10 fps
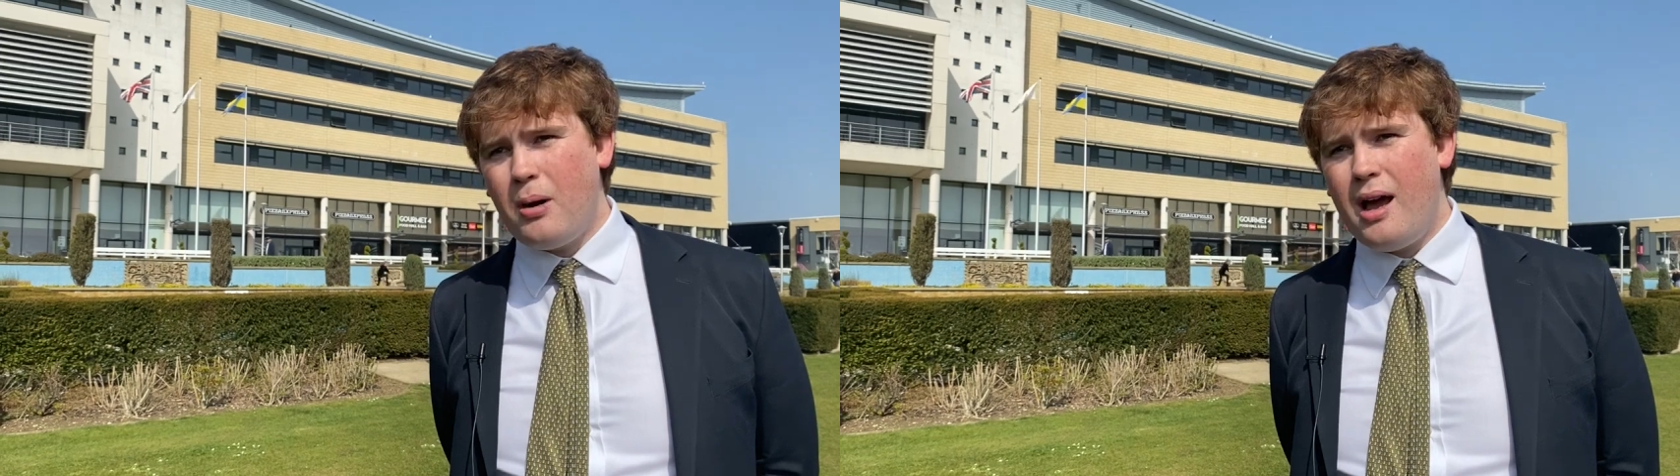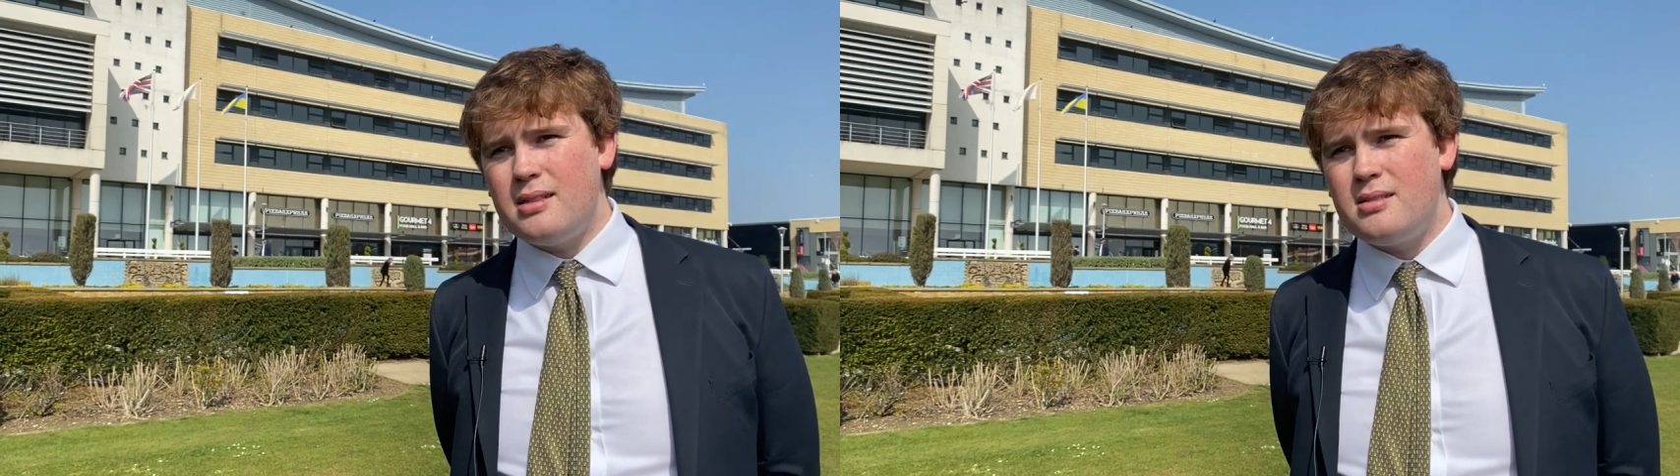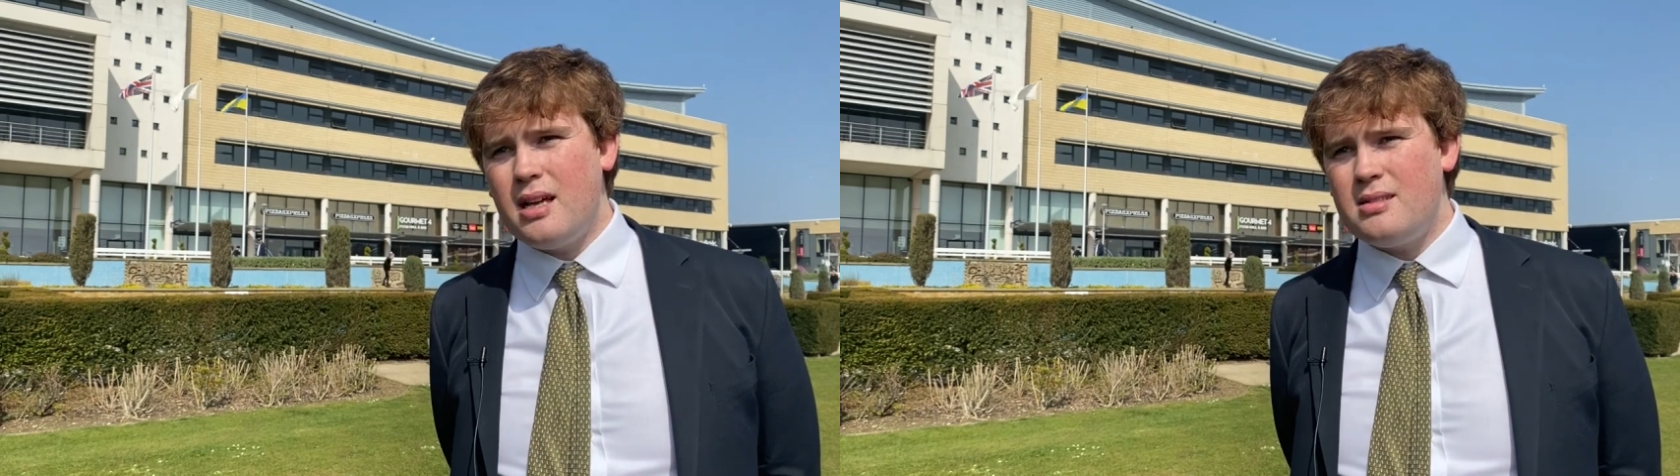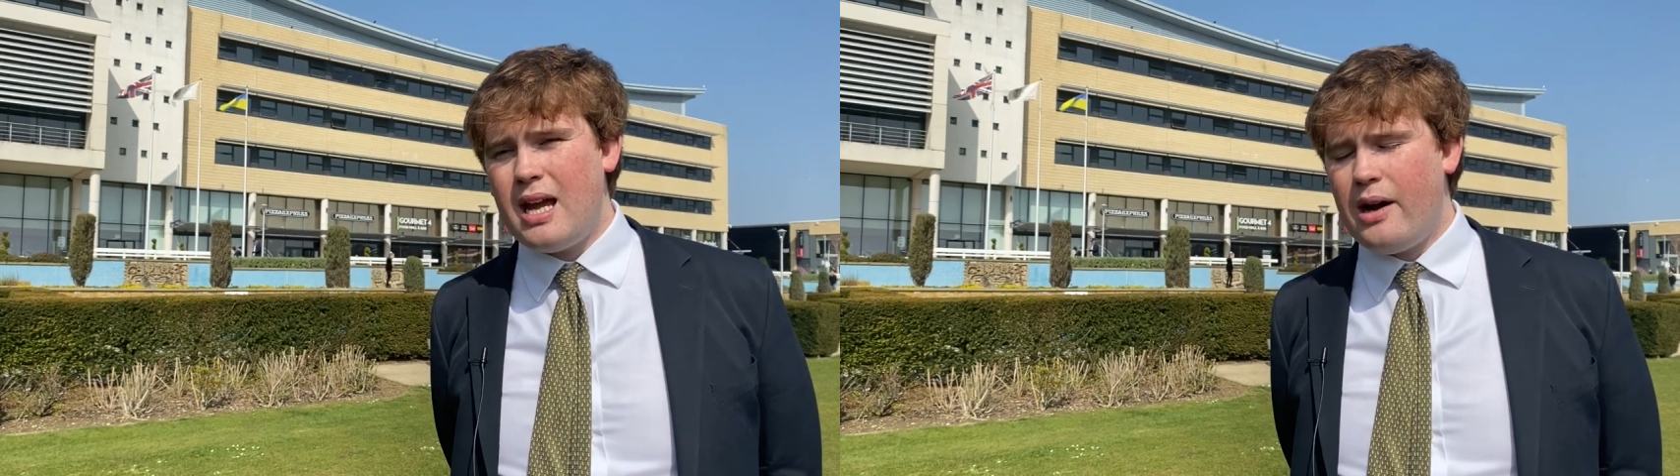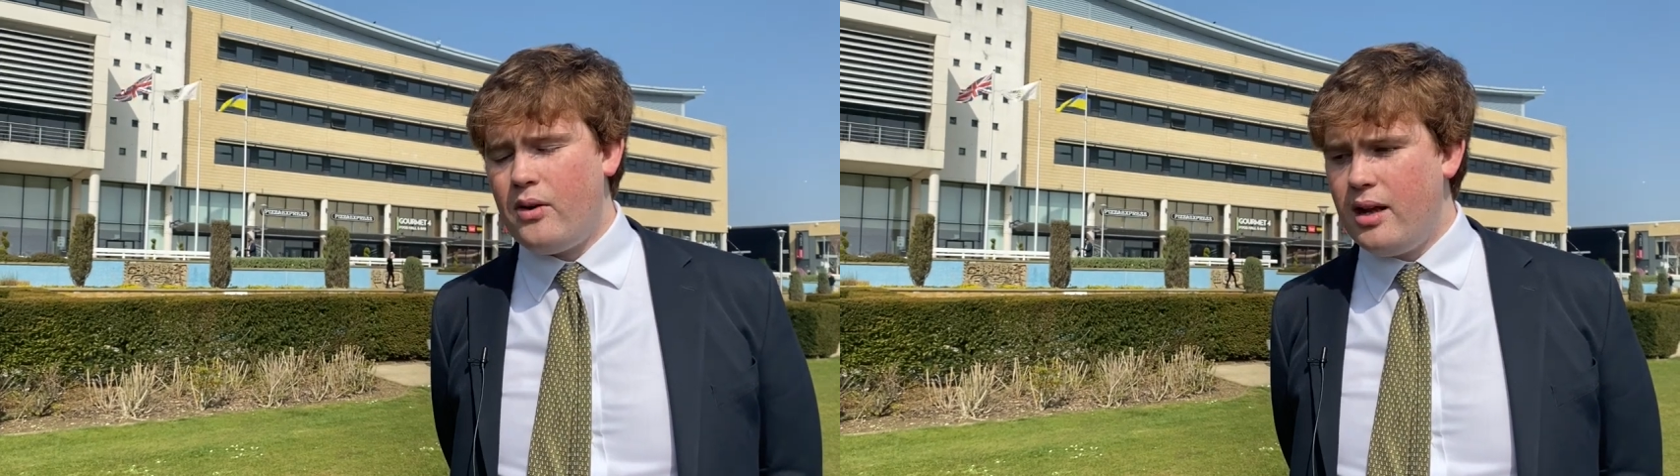plan sets
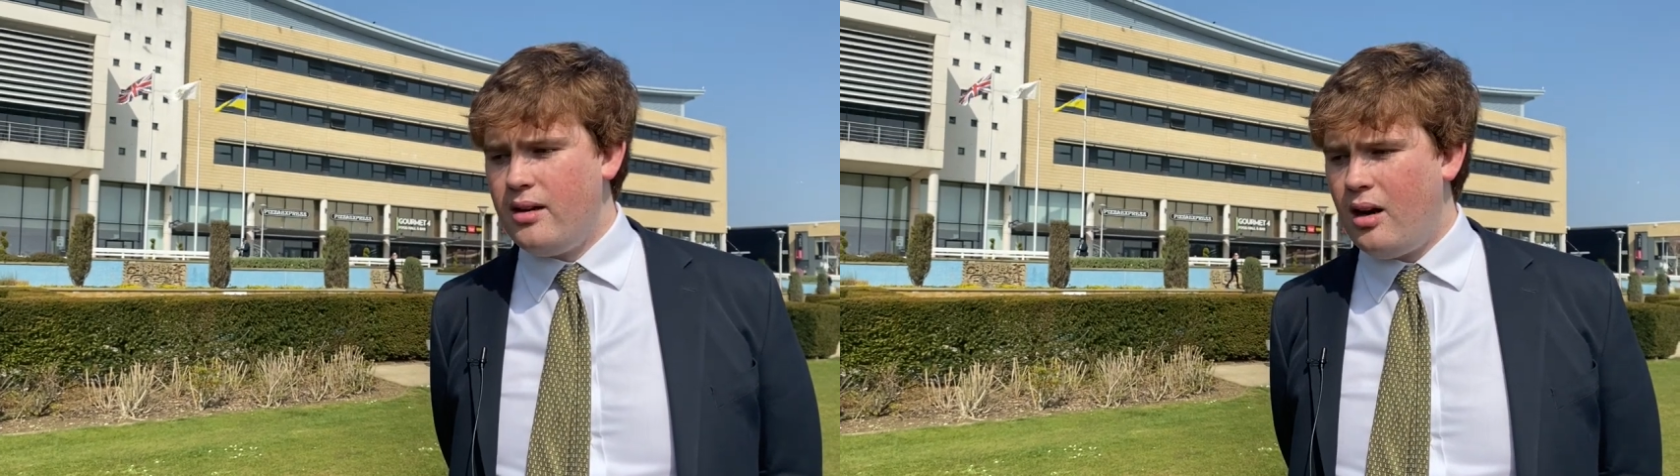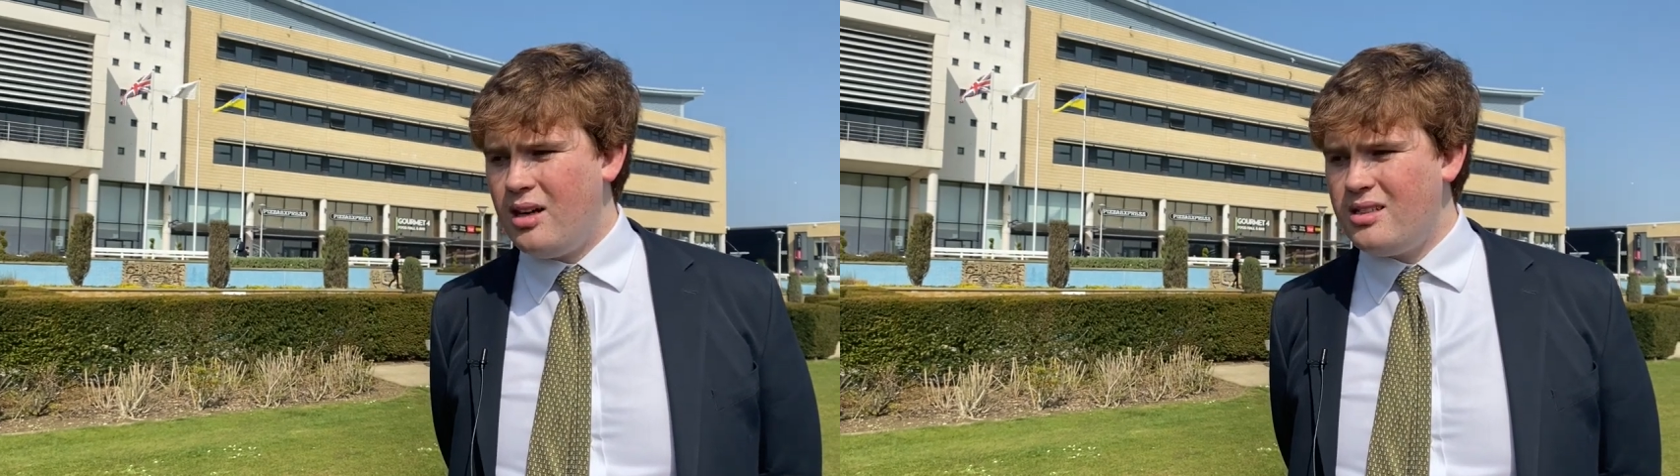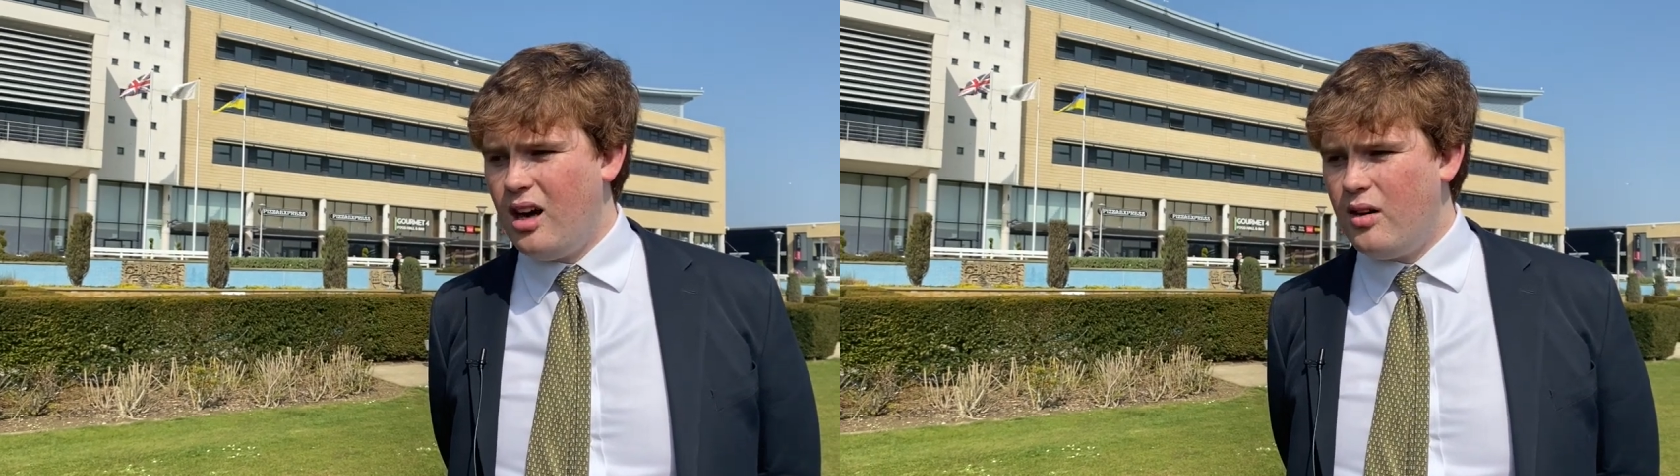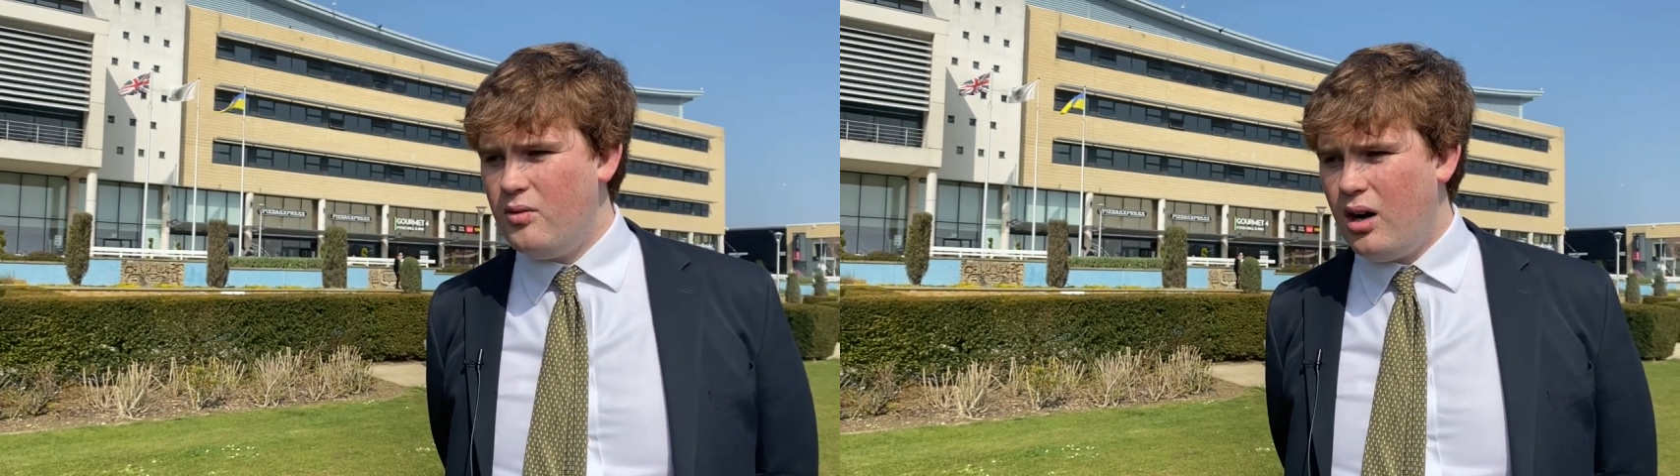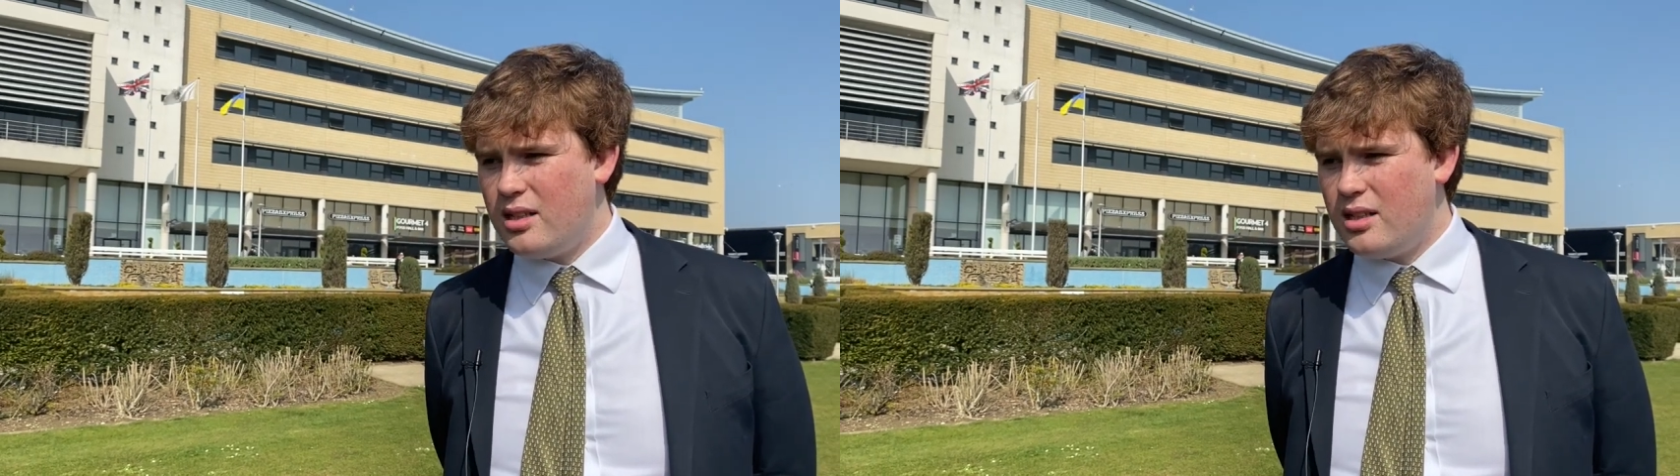out, and I I,